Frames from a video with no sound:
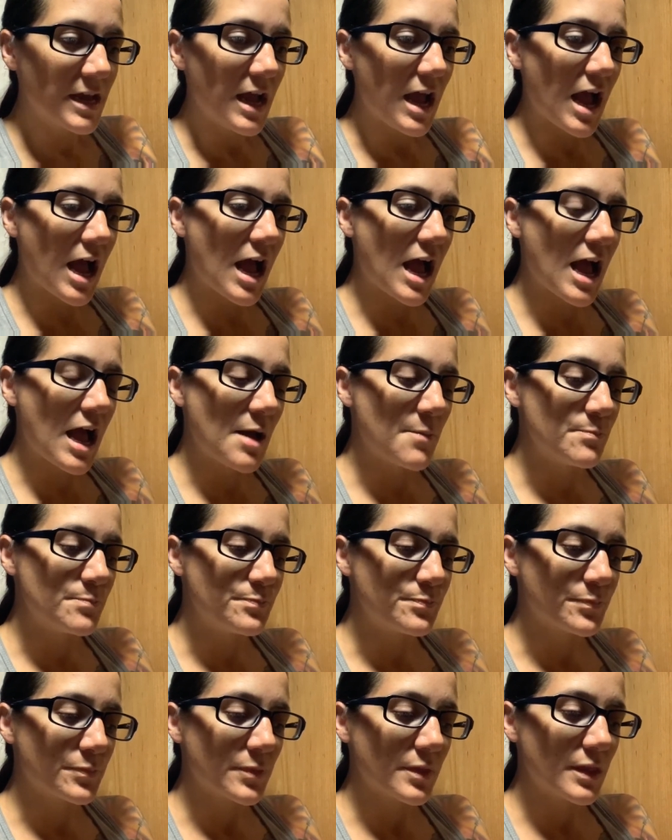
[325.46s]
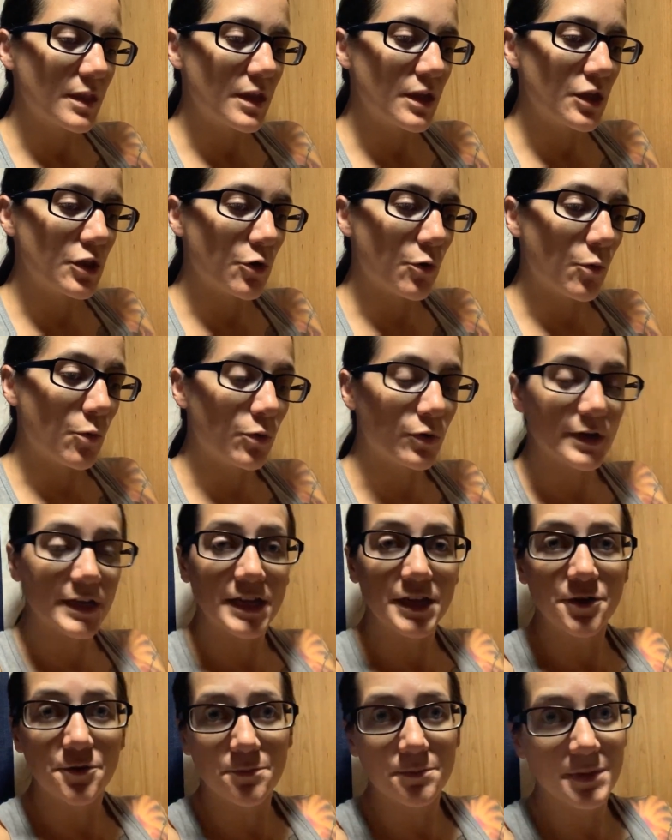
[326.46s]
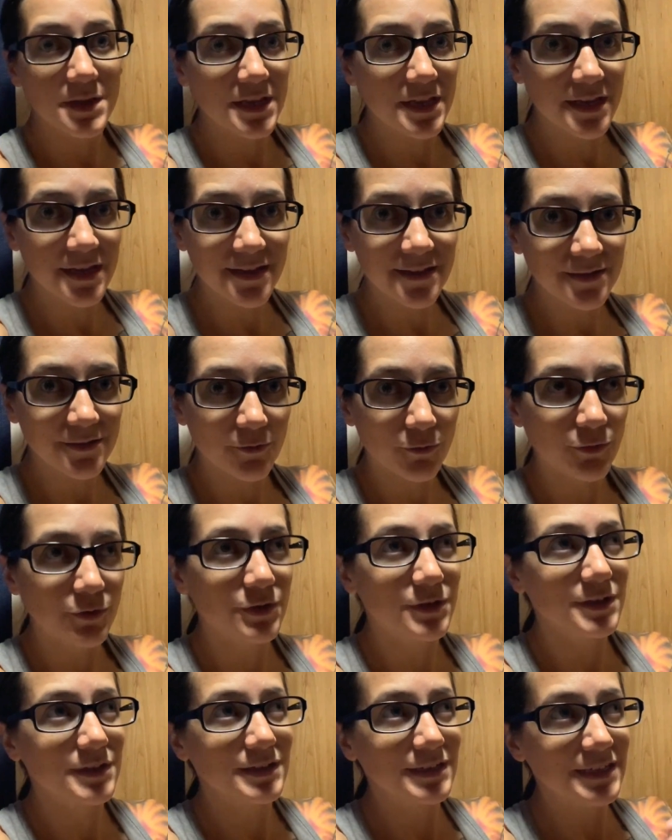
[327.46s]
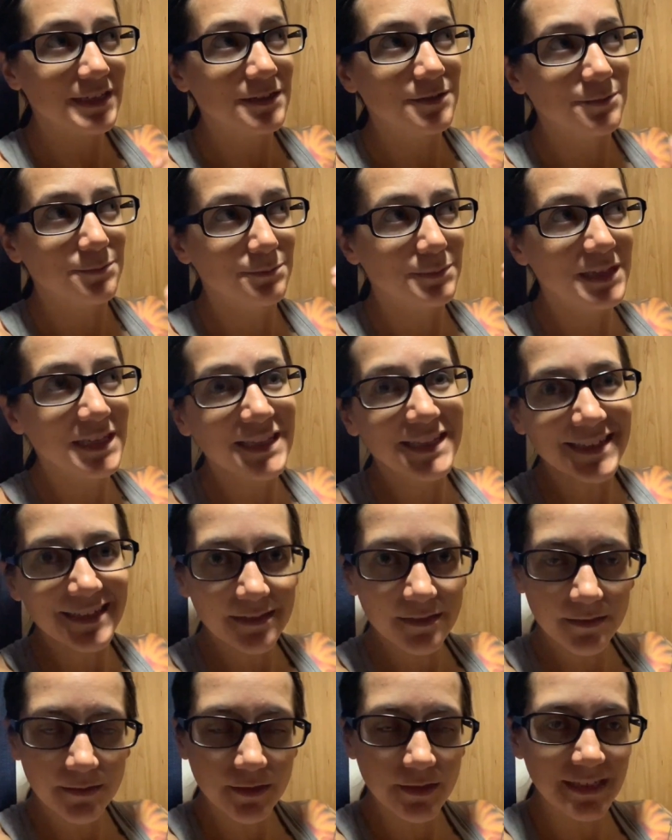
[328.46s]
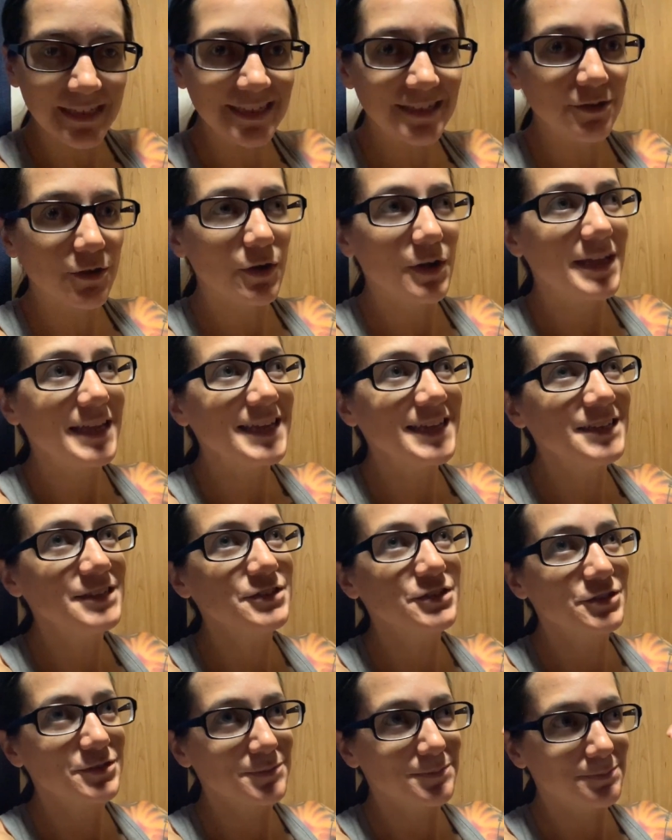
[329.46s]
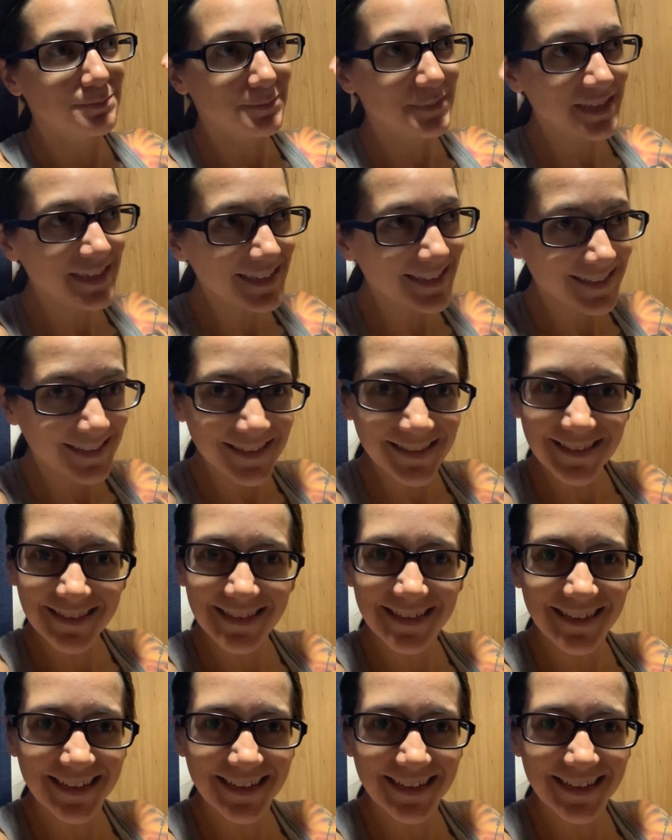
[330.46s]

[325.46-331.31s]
Um, you know, or intermittent or intermittent intermittent